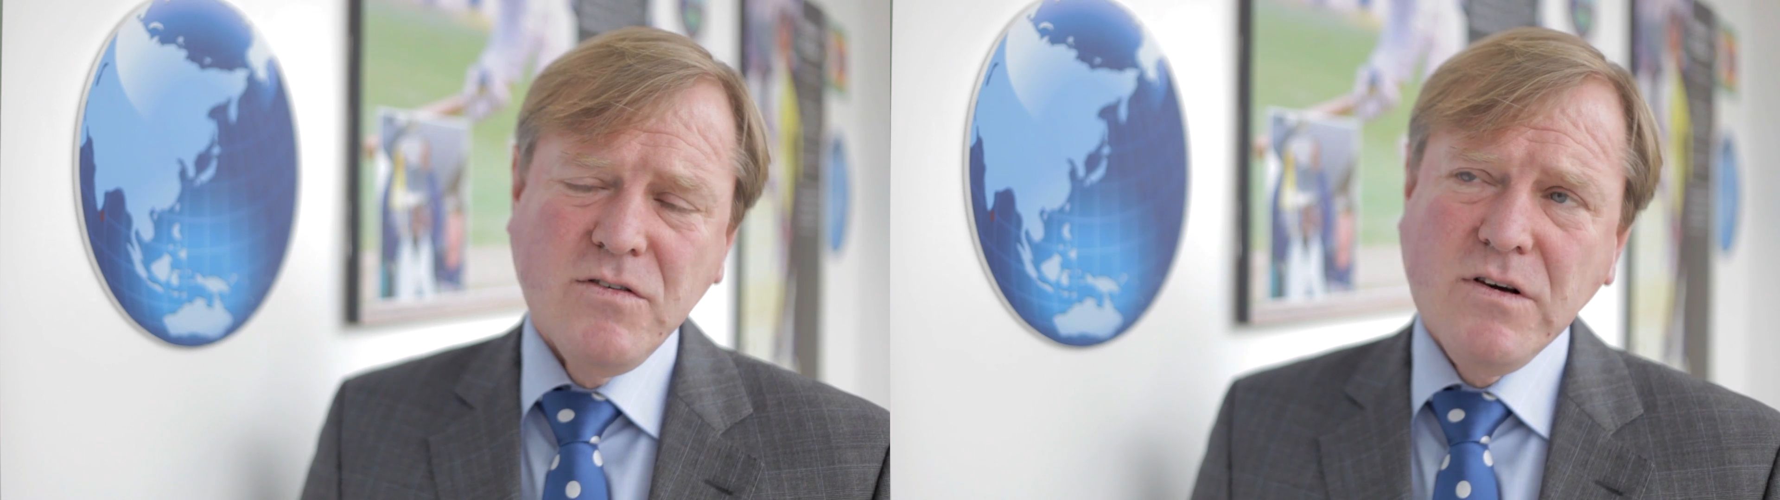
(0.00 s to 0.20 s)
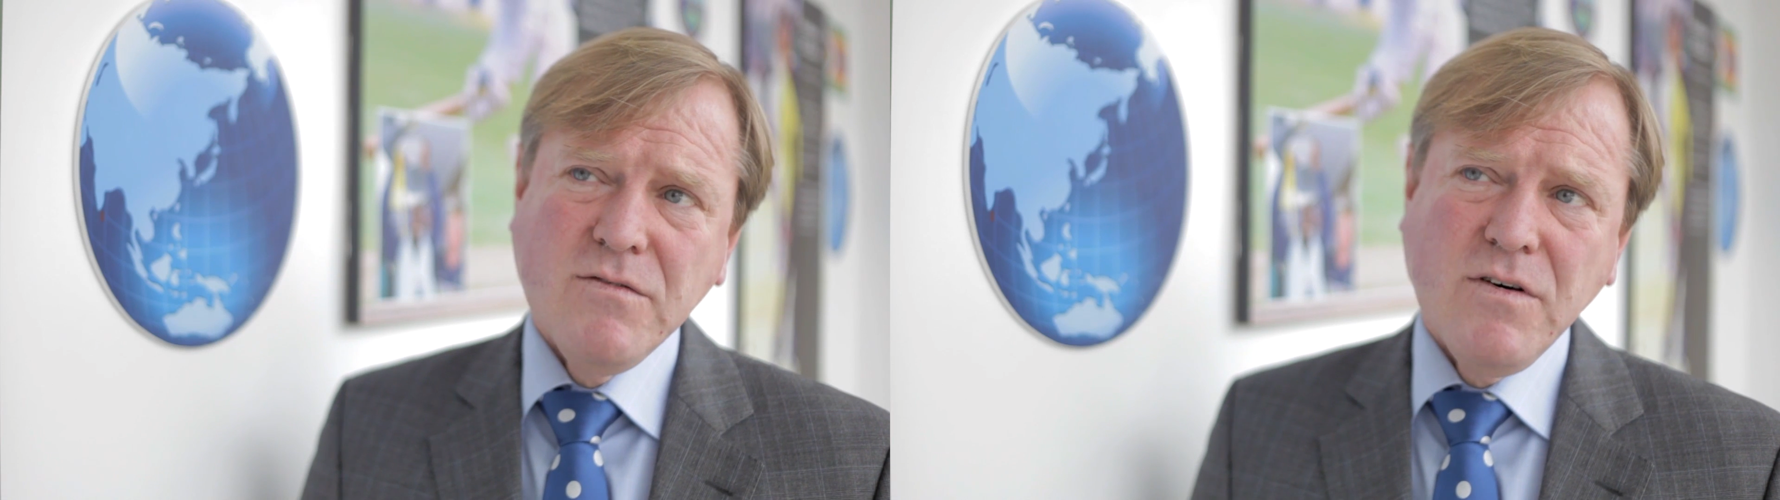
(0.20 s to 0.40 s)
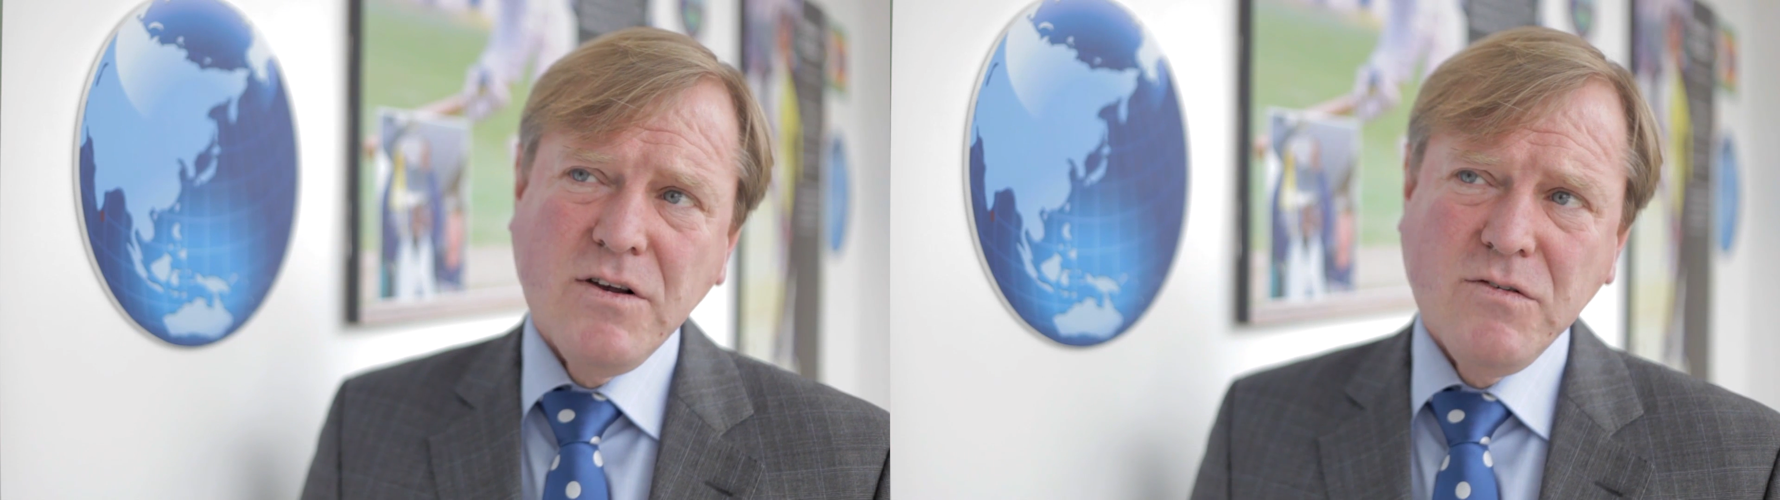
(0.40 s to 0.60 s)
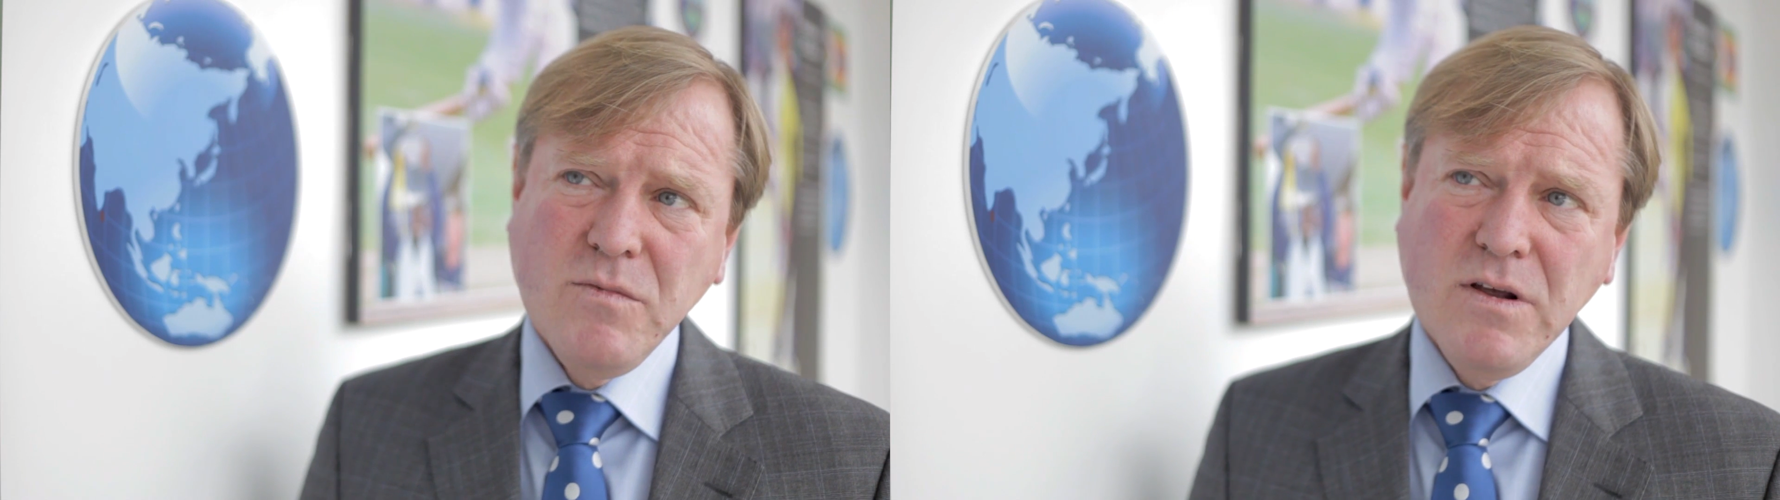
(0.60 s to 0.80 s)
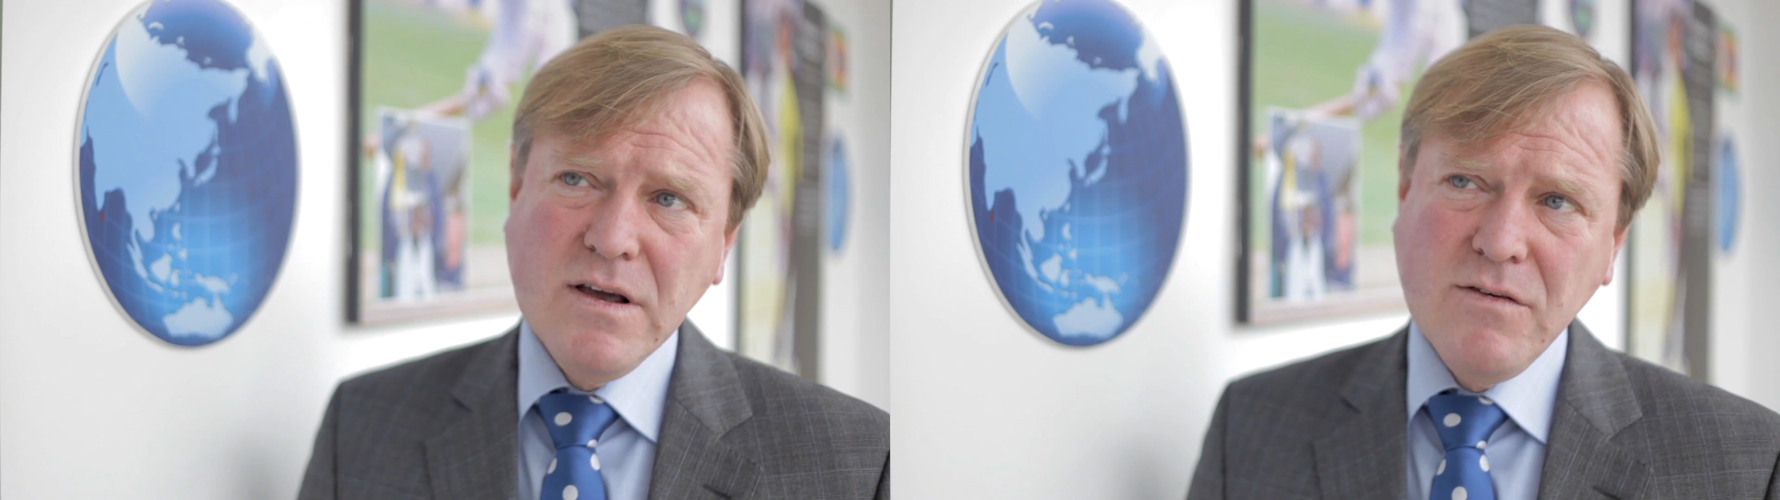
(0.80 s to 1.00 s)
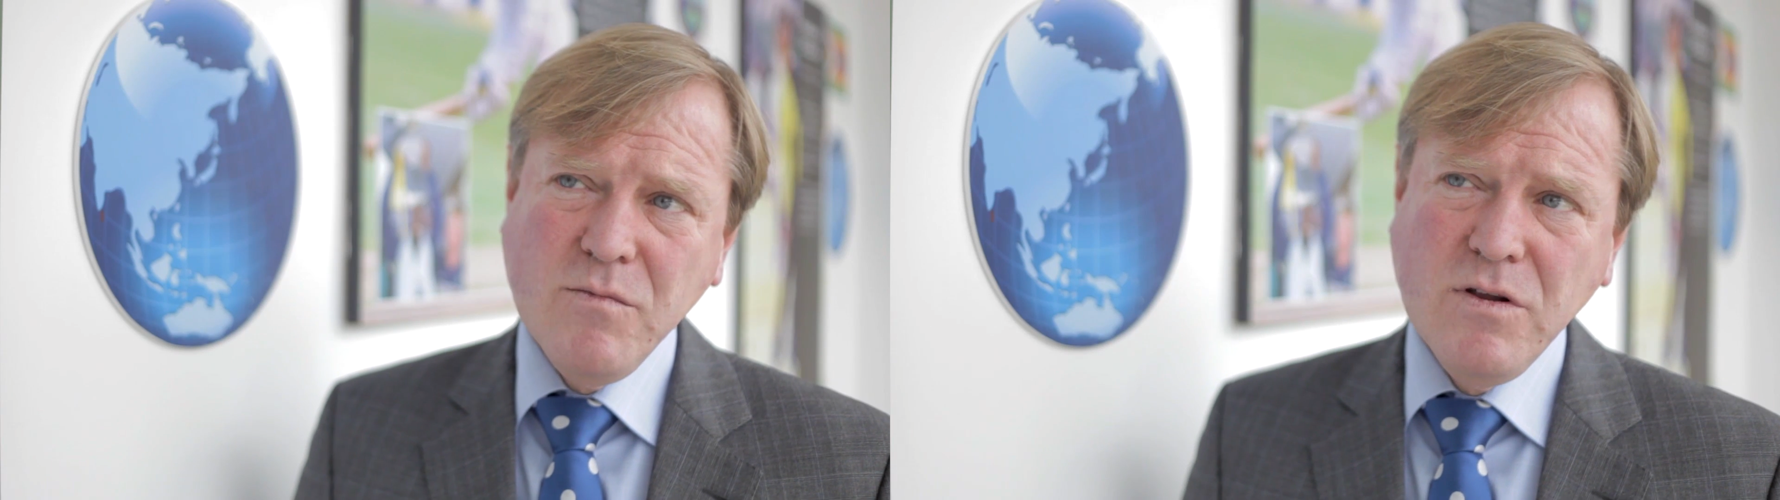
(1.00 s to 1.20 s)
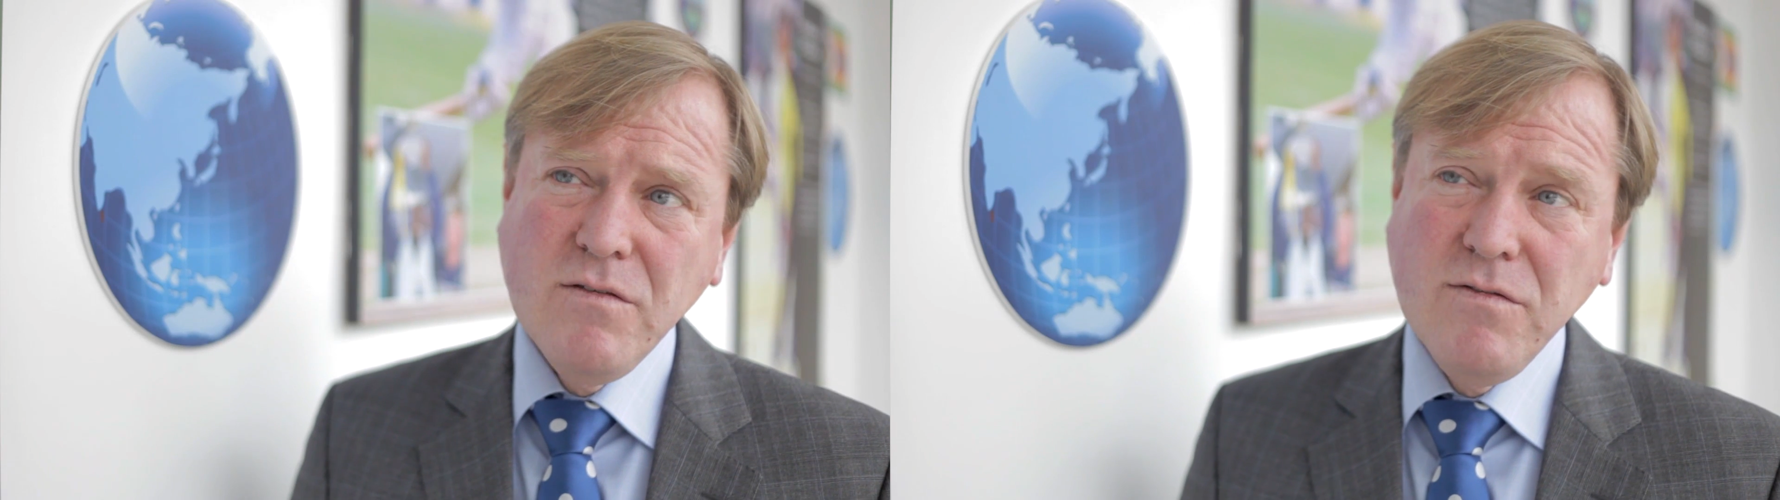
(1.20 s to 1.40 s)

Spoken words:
We took advice from the government,